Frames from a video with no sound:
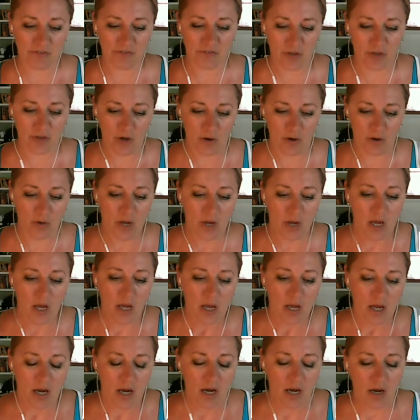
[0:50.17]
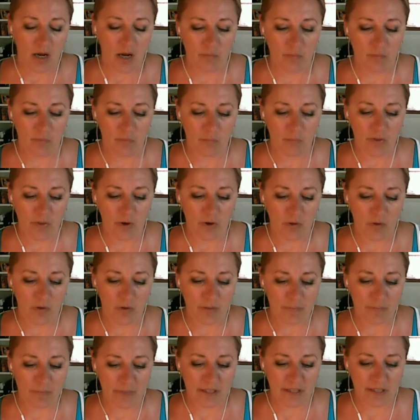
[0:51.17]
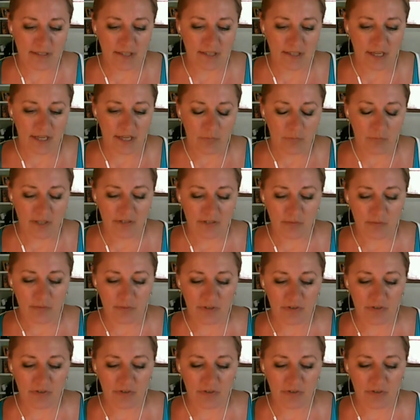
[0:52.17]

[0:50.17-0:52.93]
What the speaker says: So with all that being said, we